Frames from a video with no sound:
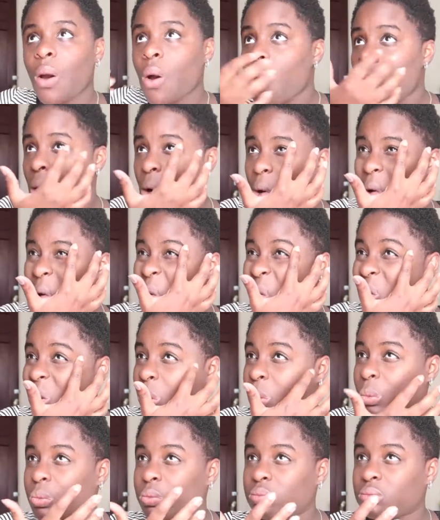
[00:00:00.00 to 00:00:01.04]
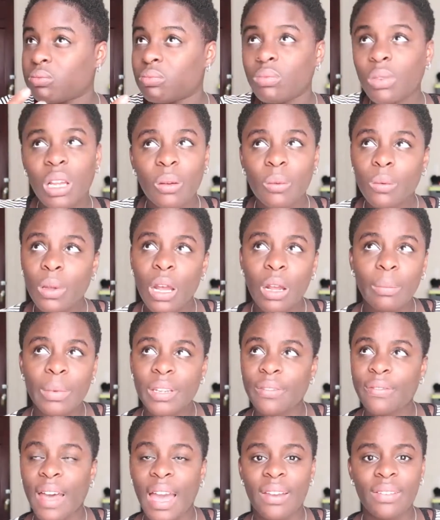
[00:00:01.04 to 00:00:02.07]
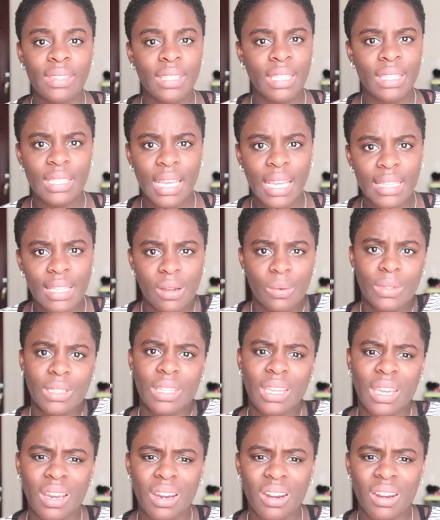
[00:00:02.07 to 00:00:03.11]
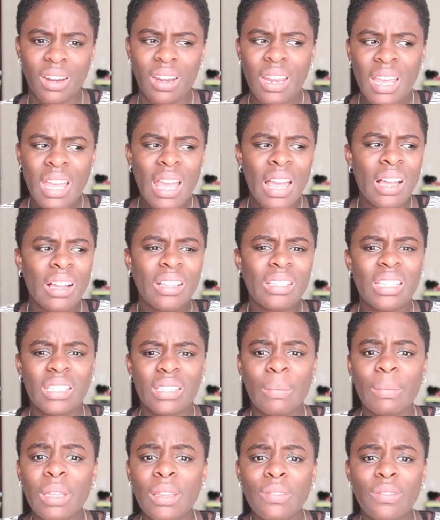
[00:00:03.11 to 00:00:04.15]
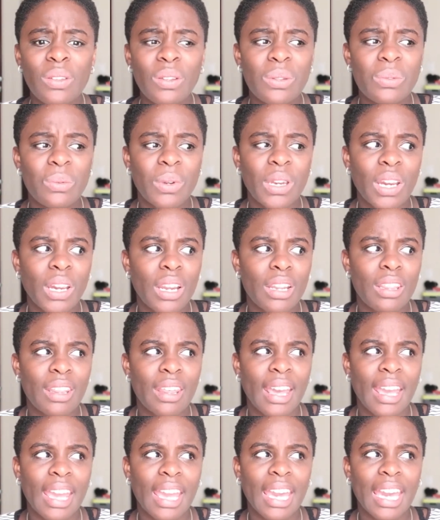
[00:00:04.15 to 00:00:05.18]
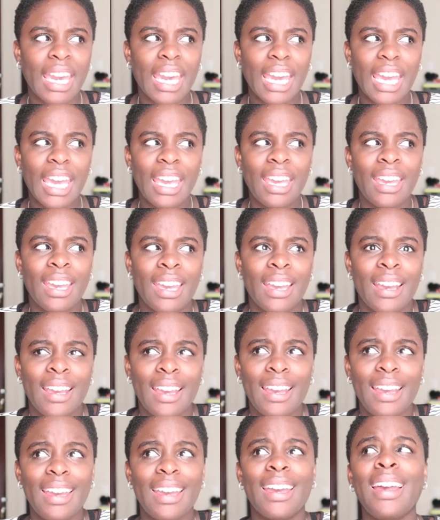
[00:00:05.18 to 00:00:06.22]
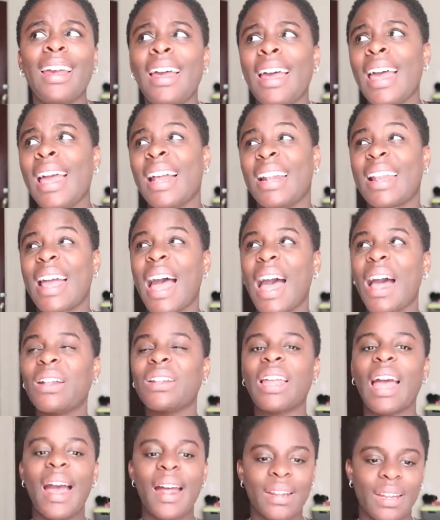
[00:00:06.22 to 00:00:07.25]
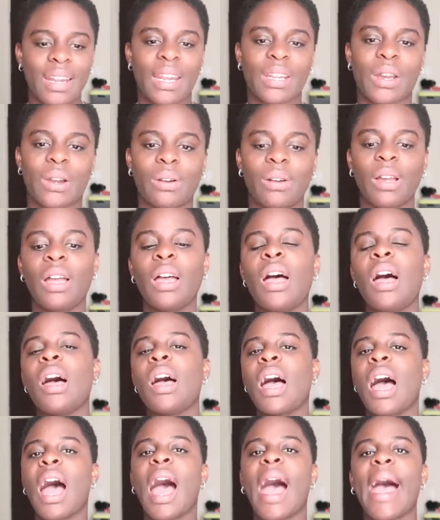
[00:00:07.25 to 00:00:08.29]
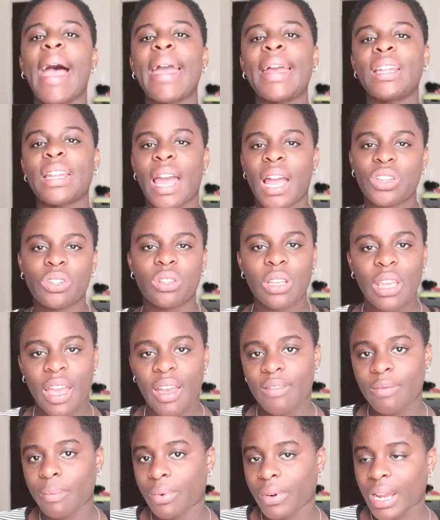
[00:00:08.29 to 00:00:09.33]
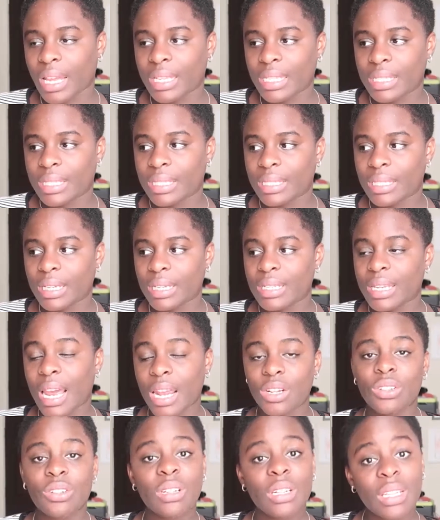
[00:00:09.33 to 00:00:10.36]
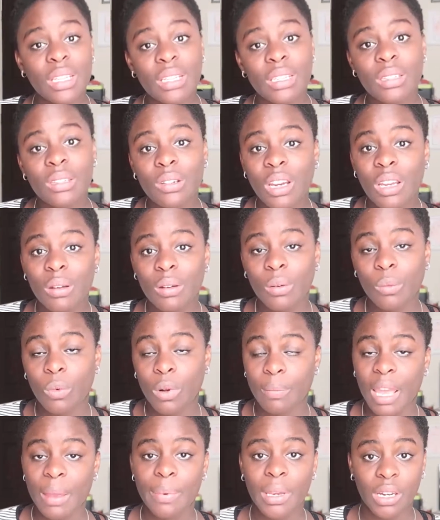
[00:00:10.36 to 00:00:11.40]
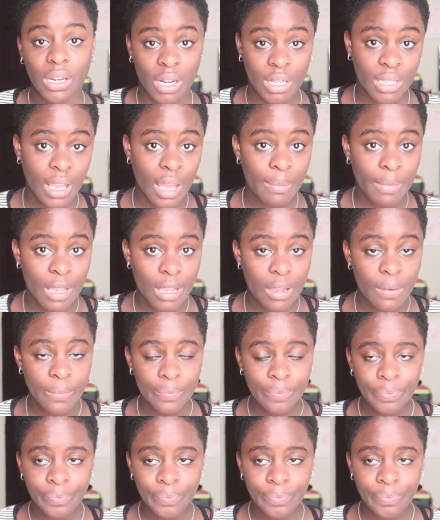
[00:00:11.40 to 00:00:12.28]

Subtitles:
whole how many 5-6 days I was there, I was like, something feels weird, like and how did I know? I naturally have breast tenderness when my period's coming,